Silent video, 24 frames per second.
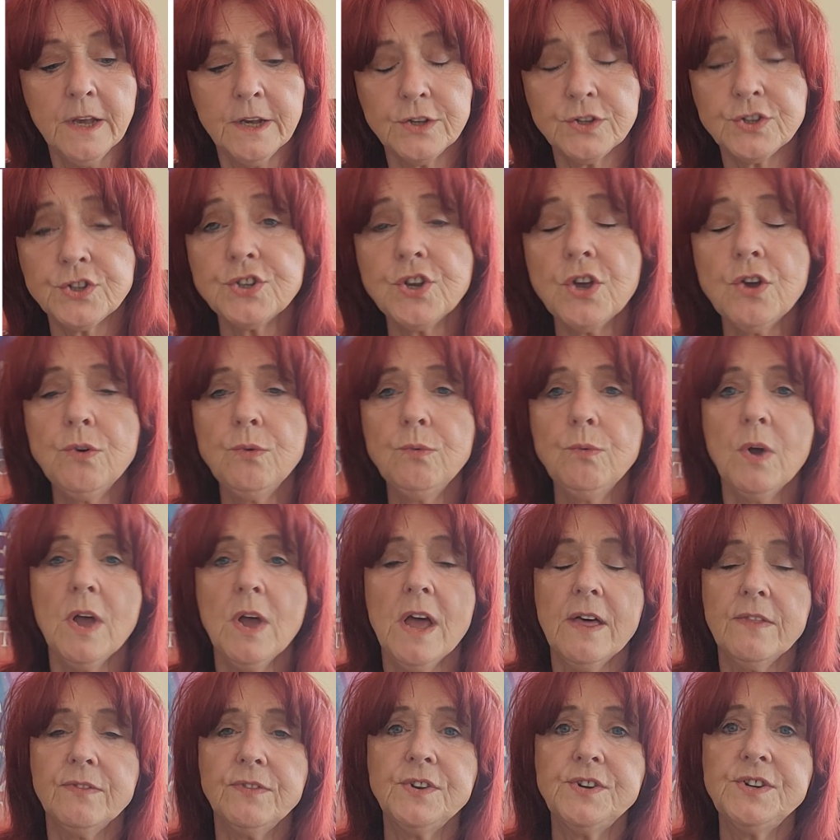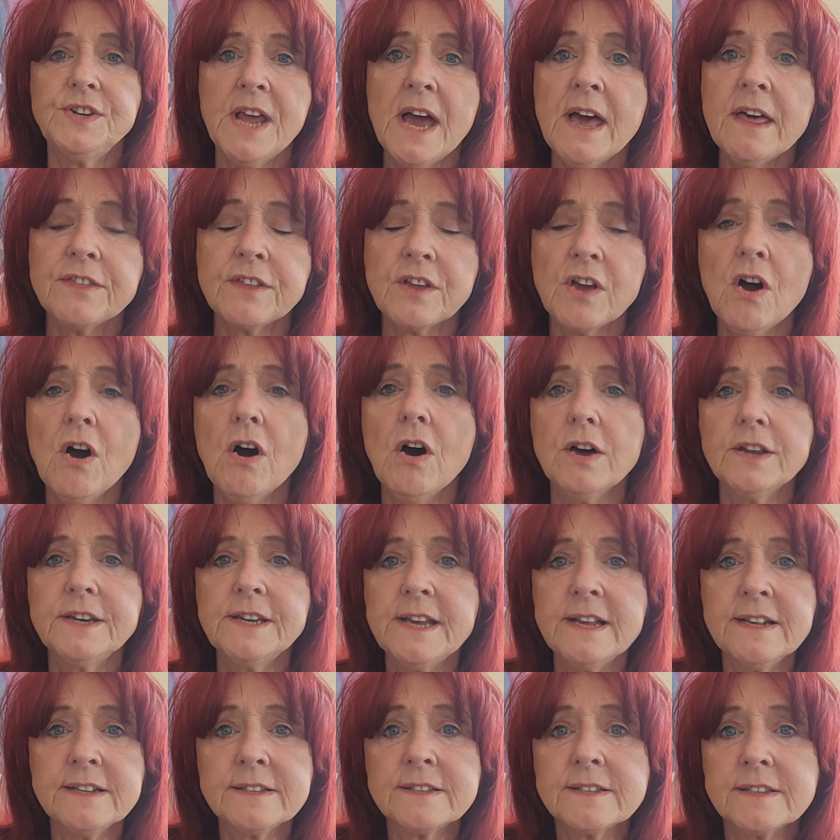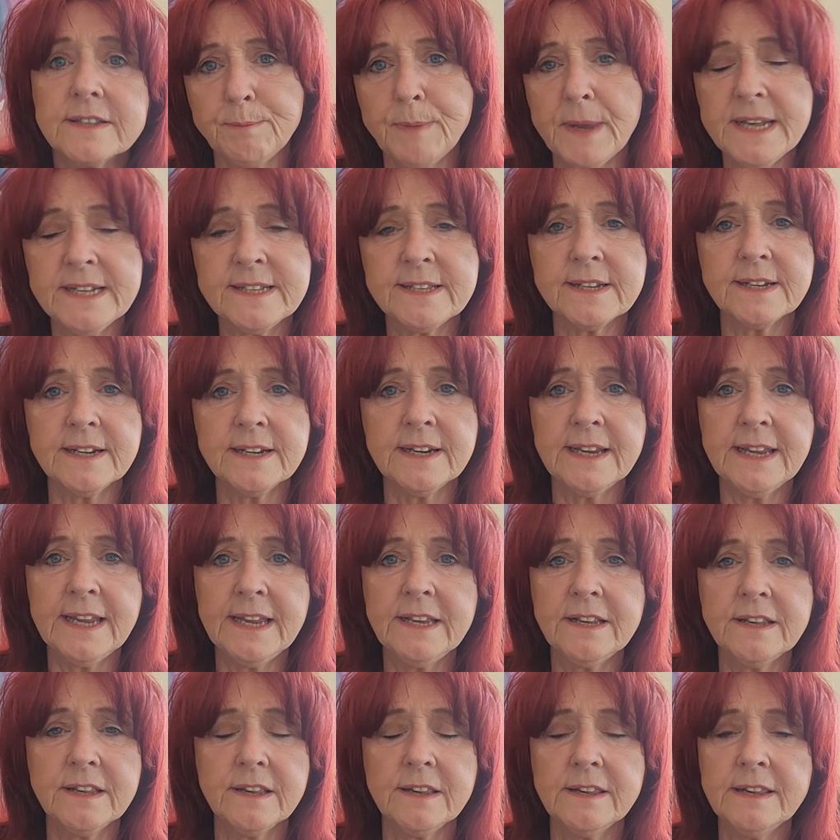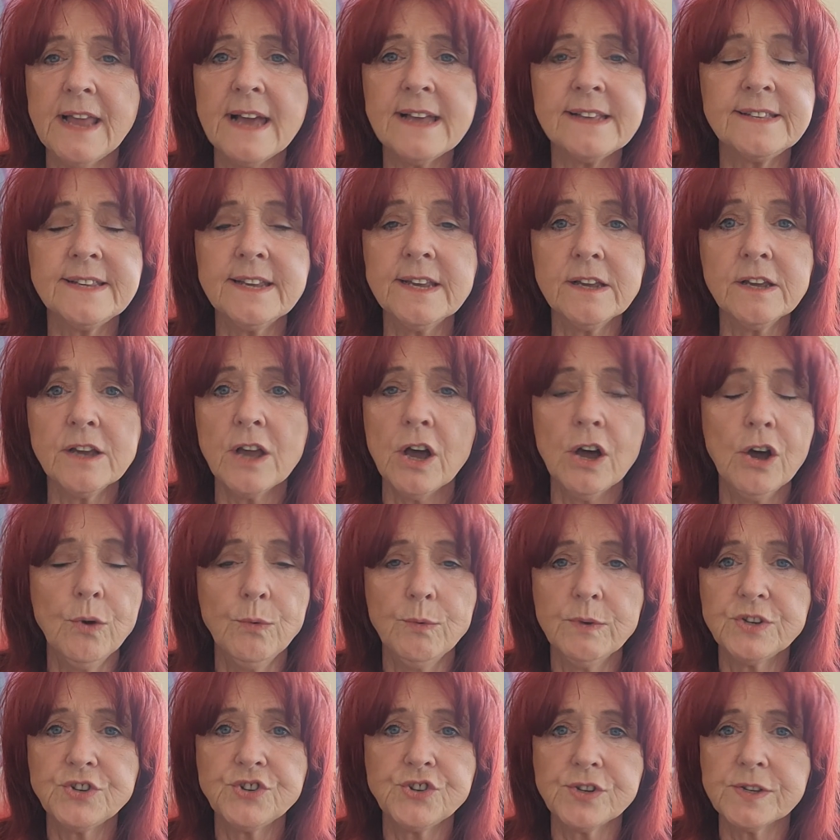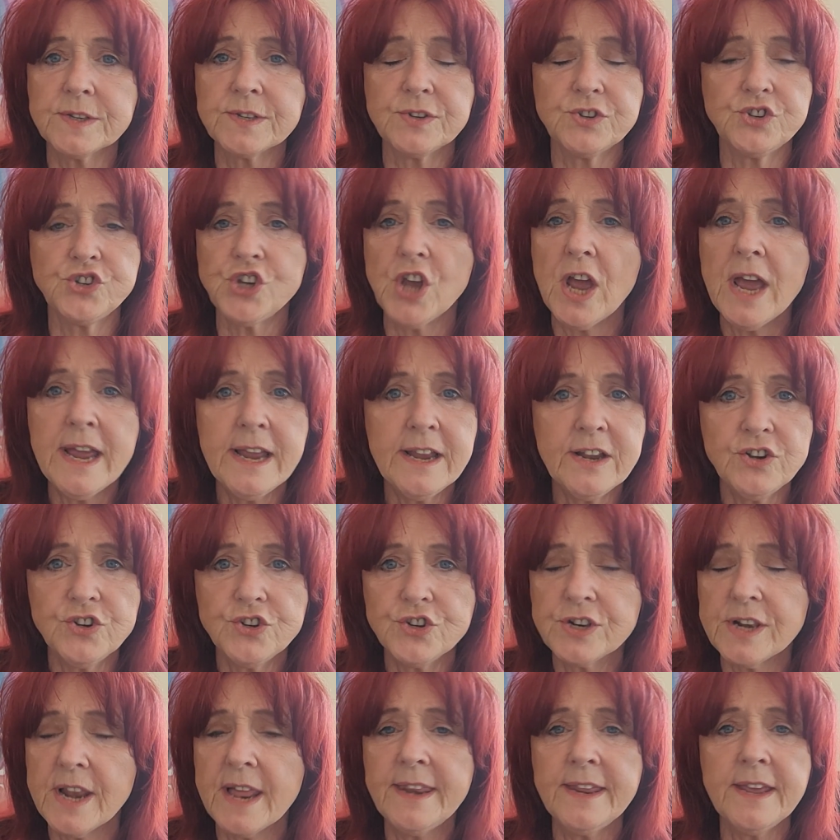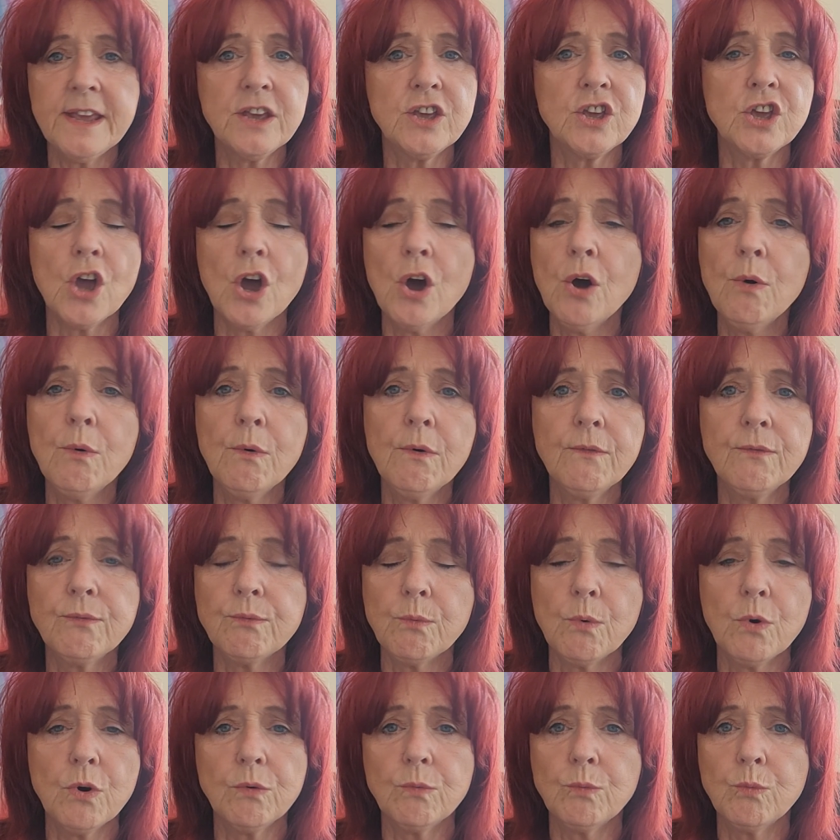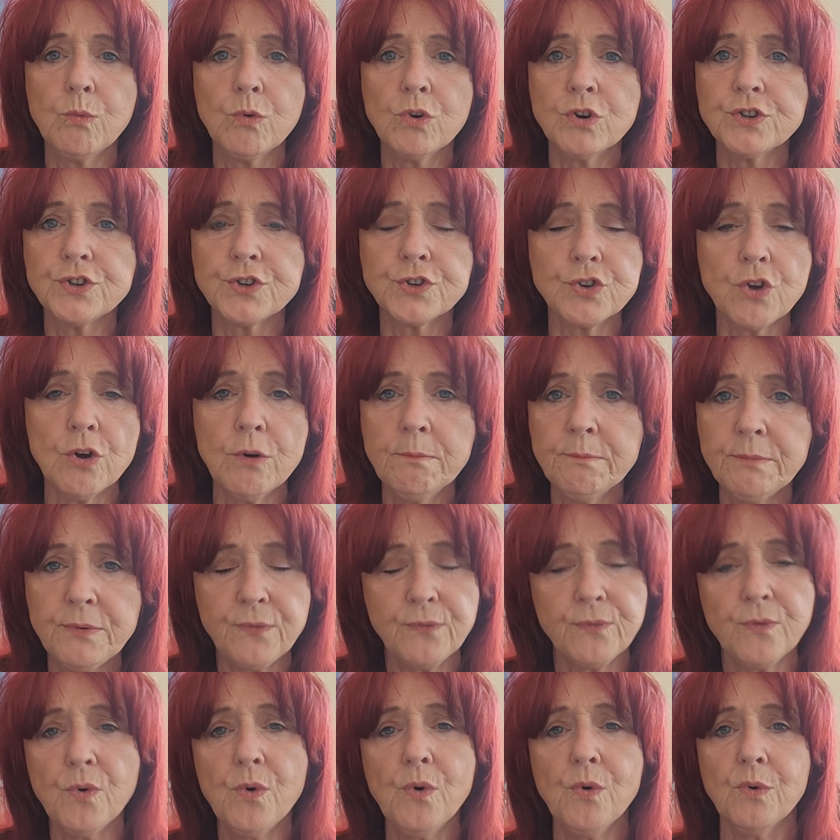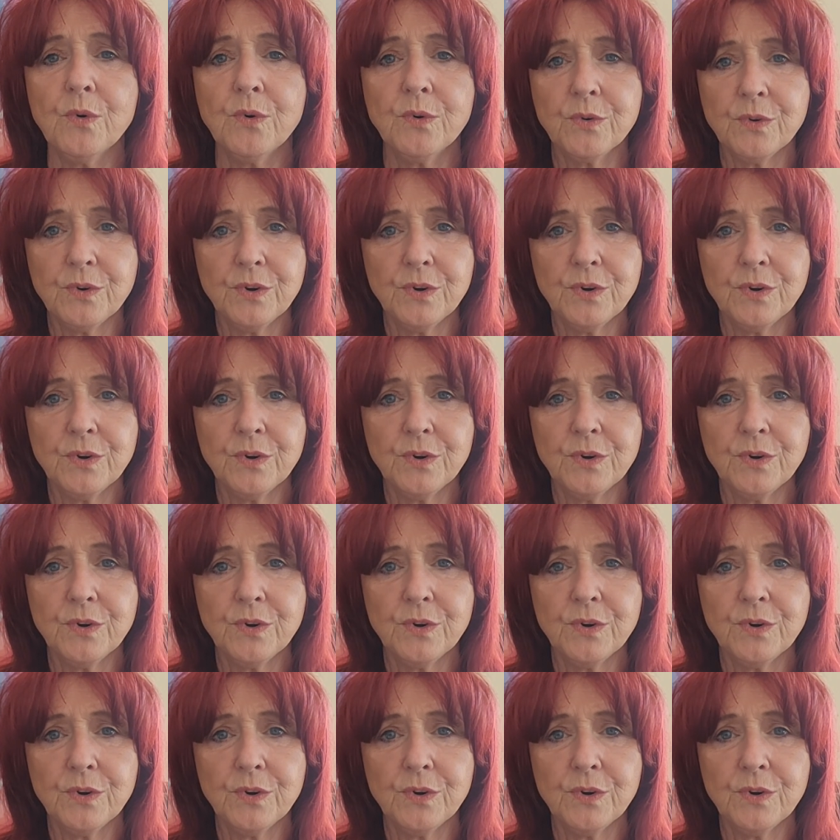So the death card is basically letting go. It's just change, letting go of what has gone before,